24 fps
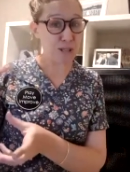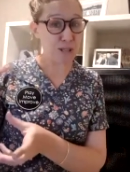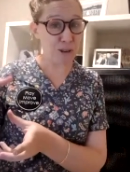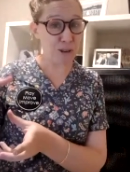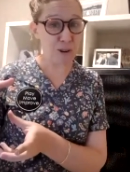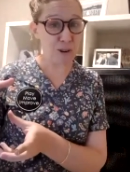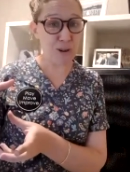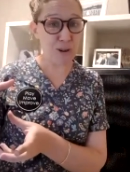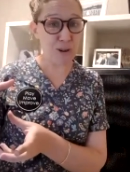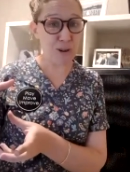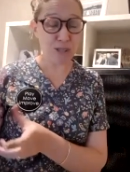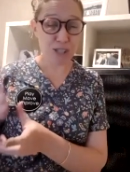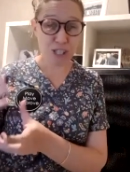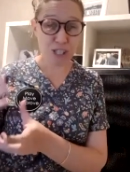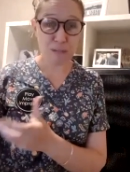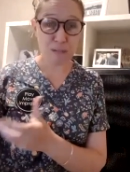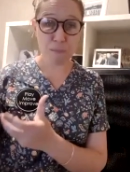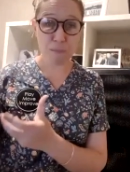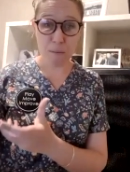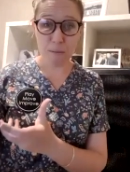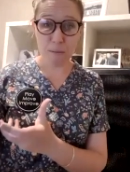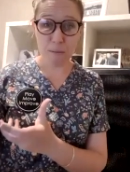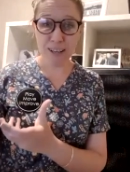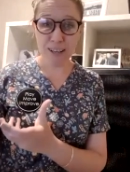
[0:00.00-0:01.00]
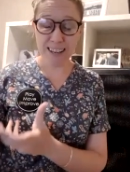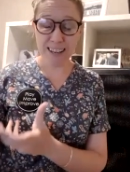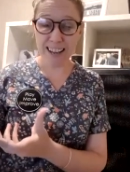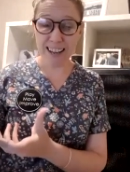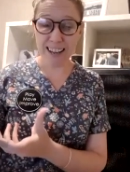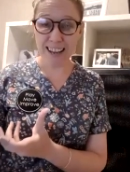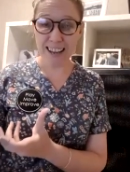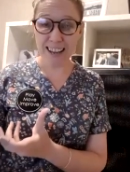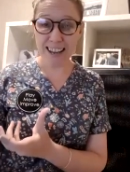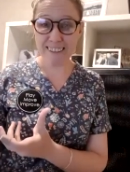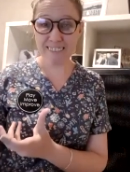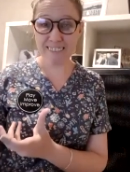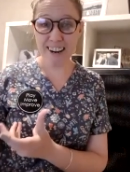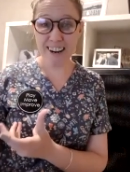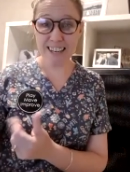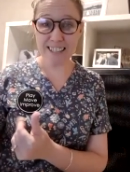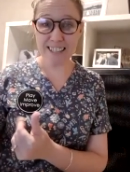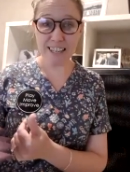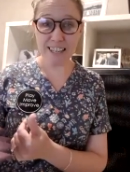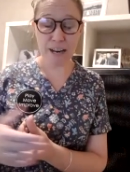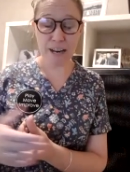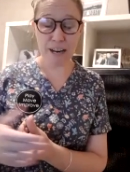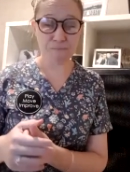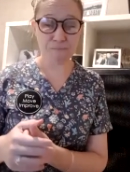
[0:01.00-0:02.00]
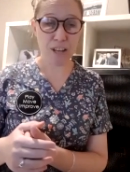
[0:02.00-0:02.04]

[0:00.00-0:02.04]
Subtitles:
to she's mimicking handwriting.